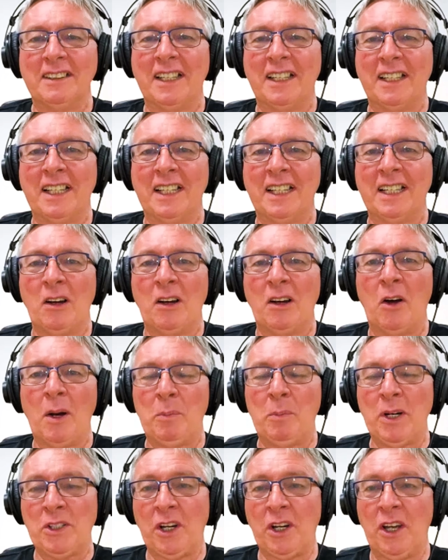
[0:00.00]

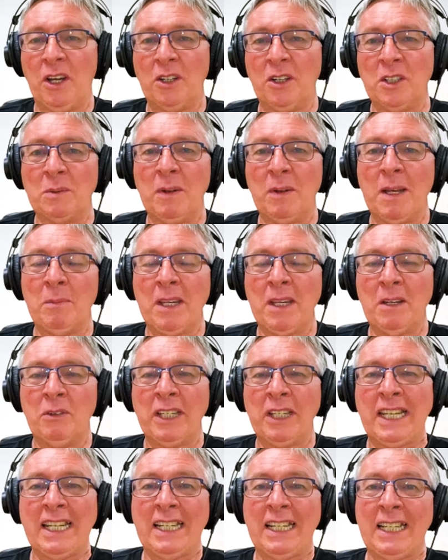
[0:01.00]
High pressure hose, maybe you
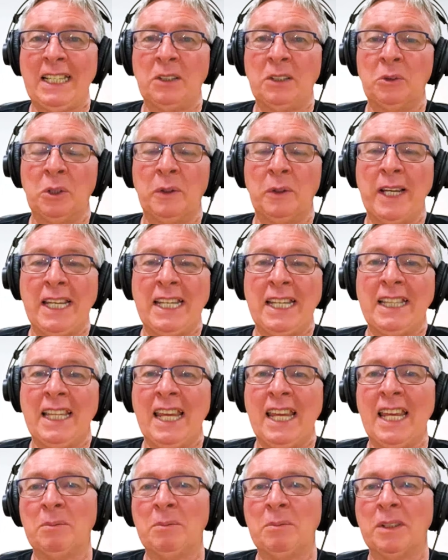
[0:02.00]
can get it all the way in
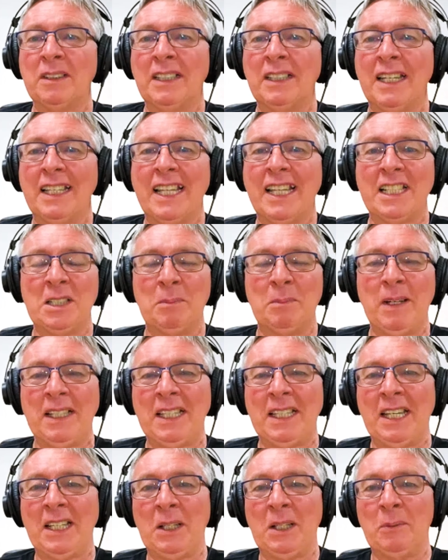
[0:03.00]
there, but that's
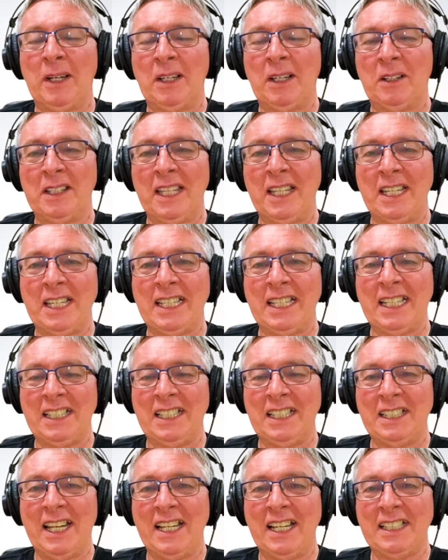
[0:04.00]
about the only way I think you can
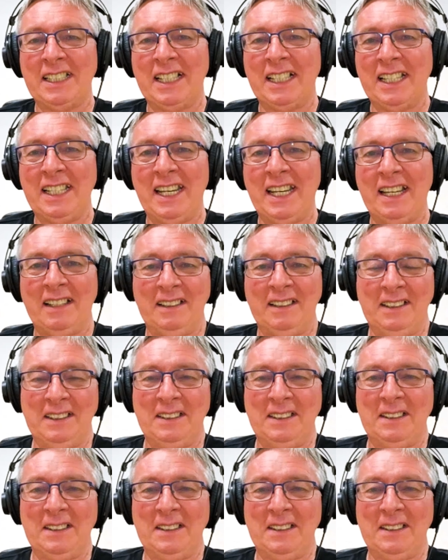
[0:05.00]
get your tanks cleaned out.